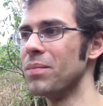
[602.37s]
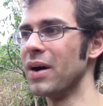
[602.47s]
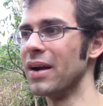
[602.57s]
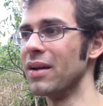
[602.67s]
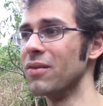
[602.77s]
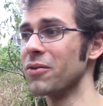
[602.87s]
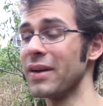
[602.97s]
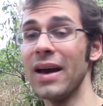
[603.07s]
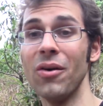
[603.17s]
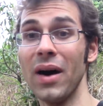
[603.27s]
but for
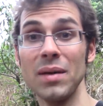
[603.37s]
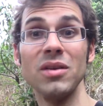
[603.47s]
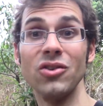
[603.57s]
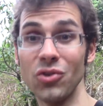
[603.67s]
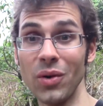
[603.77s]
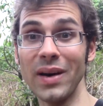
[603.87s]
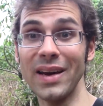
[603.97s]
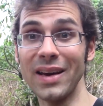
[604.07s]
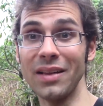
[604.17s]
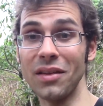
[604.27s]
now I'm
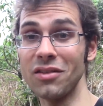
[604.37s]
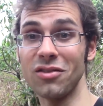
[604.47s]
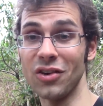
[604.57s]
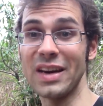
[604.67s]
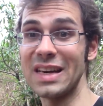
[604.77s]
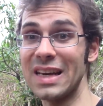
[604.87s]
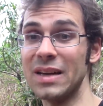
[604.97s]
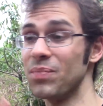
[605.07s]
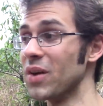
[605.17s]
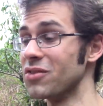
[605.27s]
enjoying the serenity
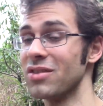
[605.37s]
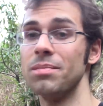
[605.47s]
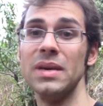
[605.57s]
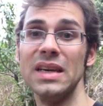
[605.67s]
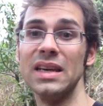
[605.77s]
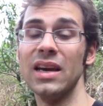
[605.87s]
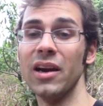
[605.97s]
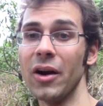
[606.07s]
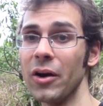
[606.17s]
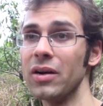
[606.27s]
of just being
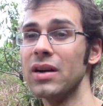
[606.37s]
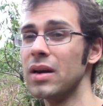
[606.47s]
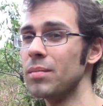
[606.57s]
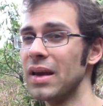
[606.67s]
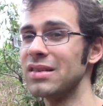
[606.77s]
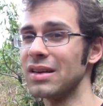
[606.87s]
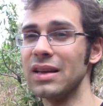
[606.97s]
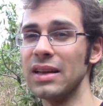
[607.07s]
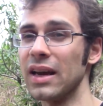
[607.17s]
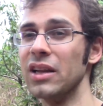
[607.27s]
here
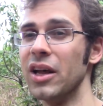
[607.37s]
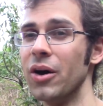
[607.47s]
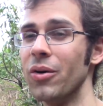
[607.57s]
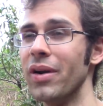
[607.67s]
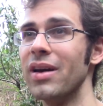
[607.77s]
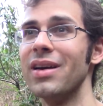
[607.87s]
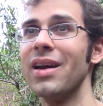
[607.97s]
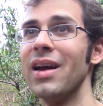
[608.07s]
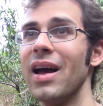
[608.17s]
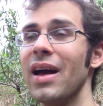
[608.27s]
basically like alone
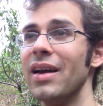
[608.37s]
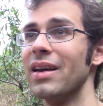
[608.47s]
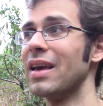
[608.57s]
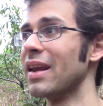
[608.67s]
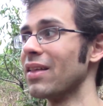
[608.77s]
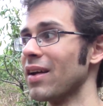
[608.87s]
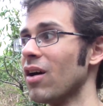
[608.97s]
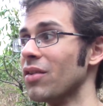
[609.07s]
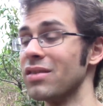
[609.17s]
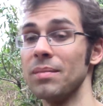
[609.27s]
and getting like
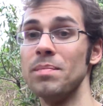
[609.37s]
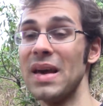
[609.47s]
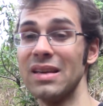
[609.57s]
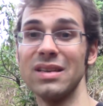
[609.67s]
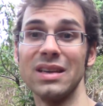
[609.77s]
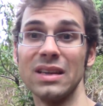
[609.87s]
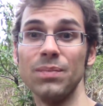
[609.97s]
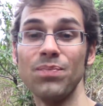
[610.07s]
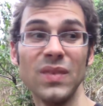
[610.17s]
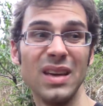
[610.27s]
all this amazing
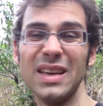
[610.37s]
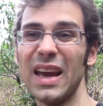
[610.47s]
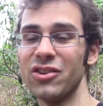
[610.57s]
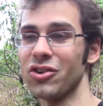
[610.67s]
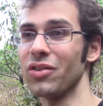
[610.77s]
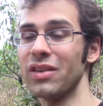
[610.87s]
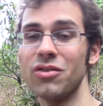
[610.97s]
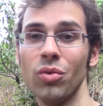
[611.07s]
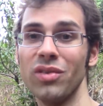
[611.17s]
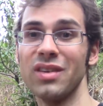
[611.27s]
nature and these
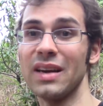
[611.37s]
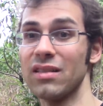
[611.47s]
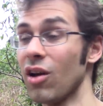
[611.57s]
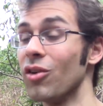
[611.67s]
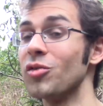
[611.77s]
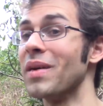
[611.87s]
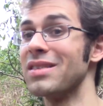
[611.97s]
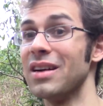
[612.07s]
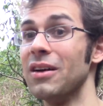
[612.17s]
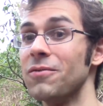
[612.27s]
cool sights all to
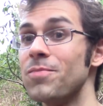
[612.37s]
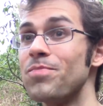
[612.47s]
myself,